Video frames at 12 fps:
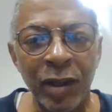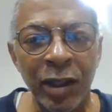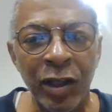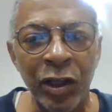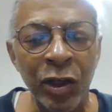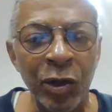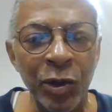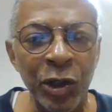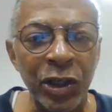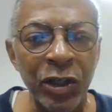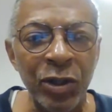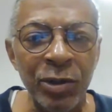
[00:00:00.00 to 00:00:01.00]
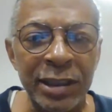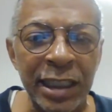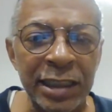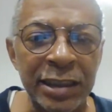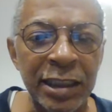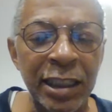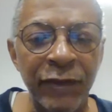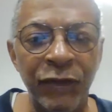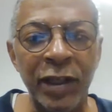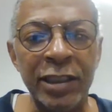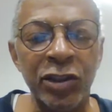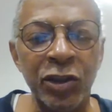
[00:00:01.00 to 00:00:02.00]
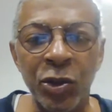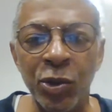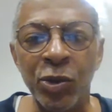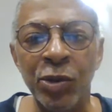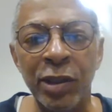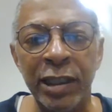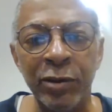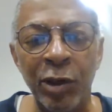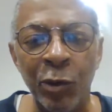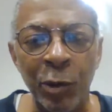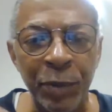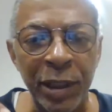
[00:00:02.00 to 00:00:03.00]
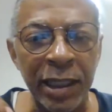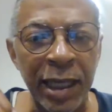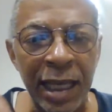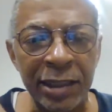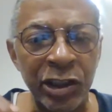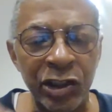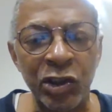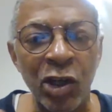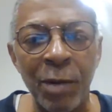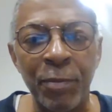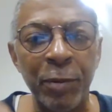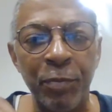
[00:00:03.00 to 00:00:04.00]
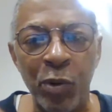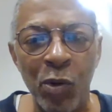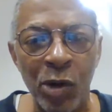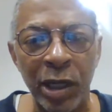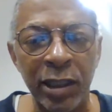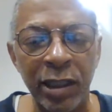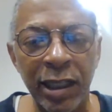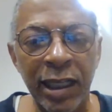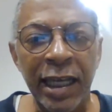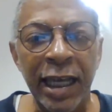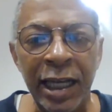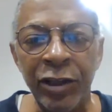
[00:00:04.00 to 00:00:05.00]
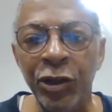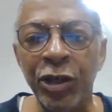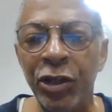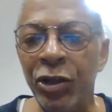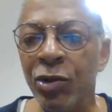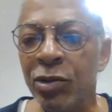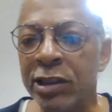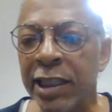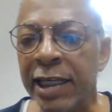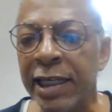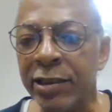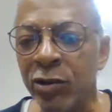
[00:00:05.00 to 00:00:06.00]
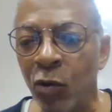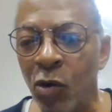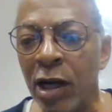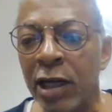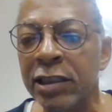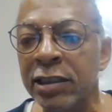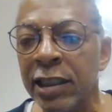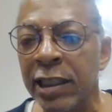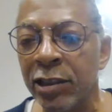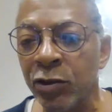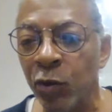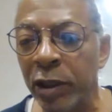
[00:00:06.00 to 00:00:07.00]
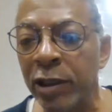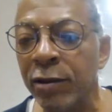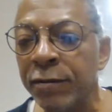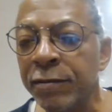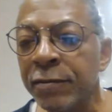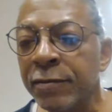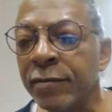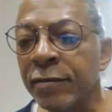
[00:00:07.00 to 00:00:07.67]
You can use it as a defense tool. It has a sharpened point, and you can use that as a walking stick as well.